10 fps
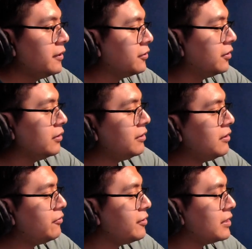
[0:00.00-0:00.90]
So let's
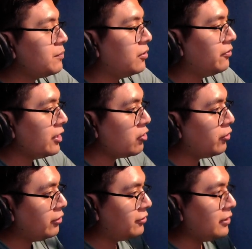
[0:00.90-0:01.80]
say for example, if I show
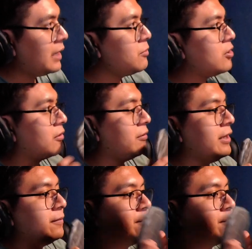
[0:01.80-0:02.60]
you this object, right?